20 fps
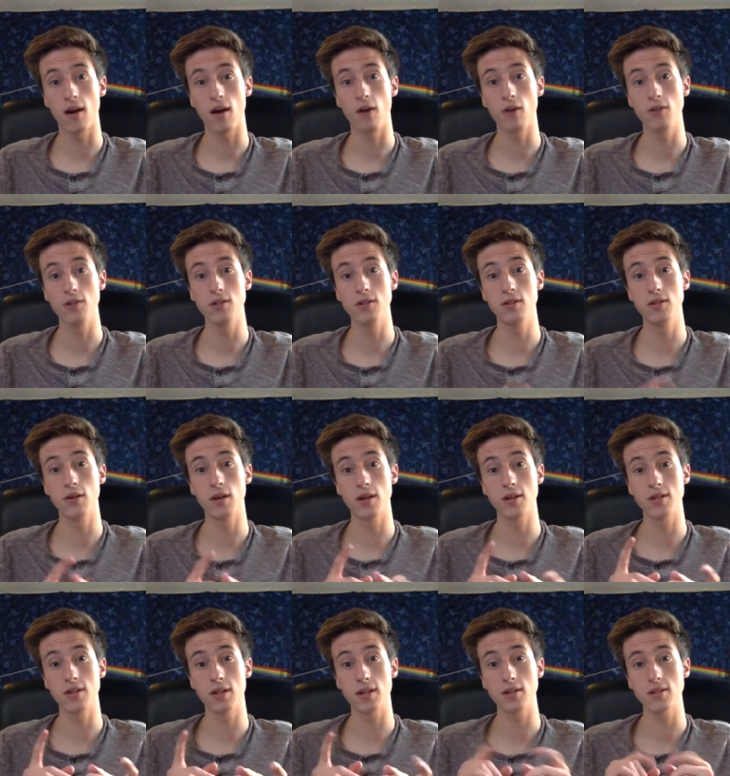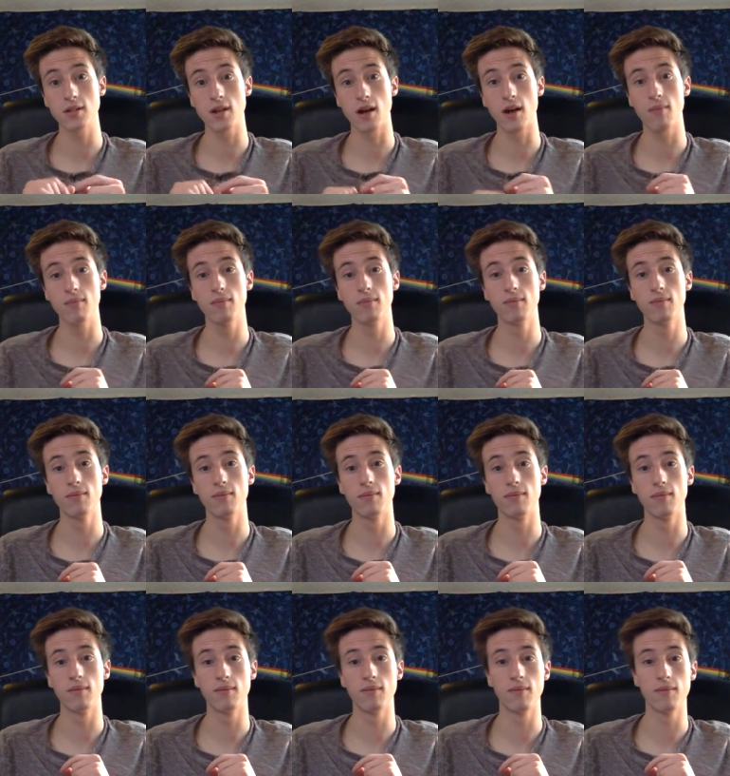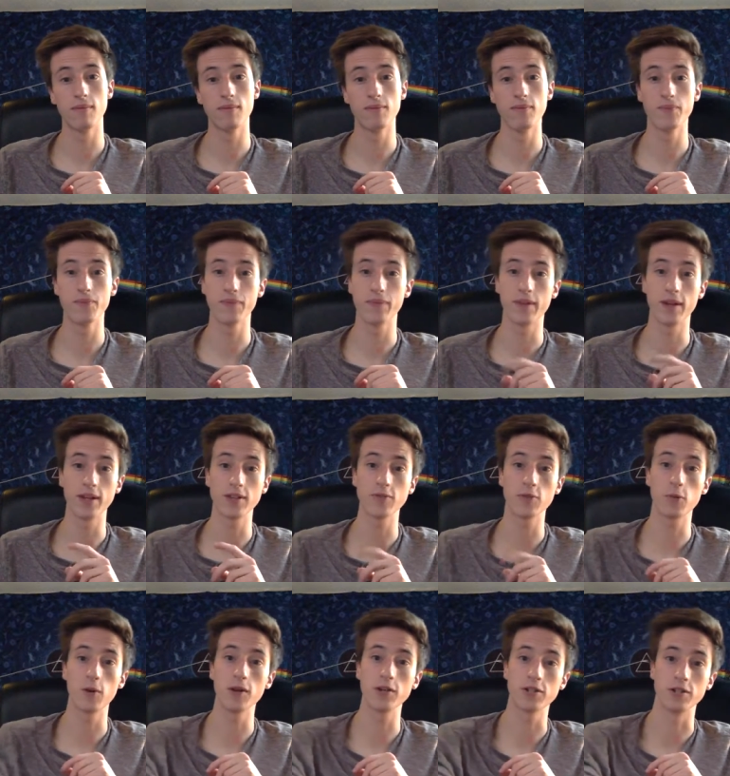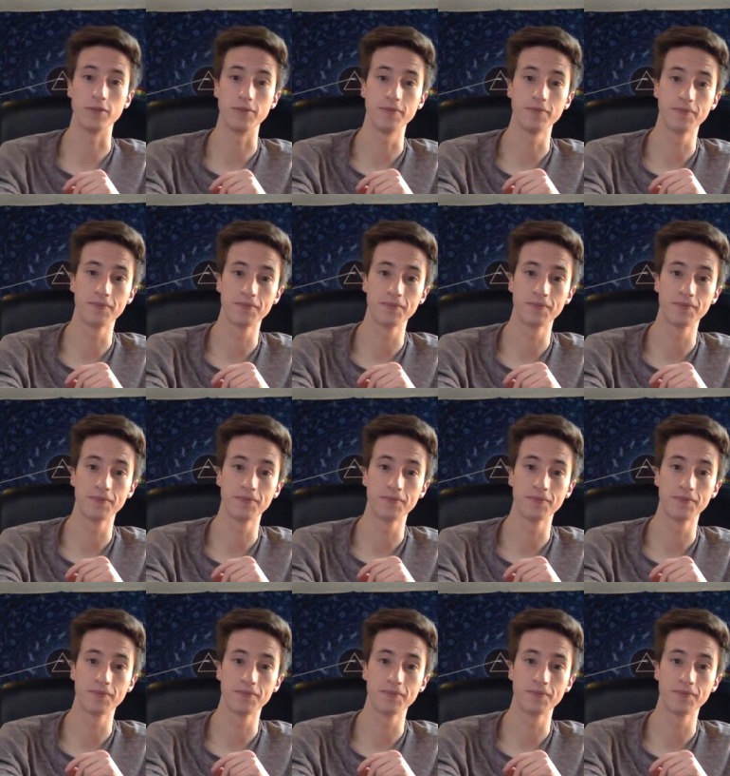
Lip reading: I'll see you guys next time. Thanks for watching.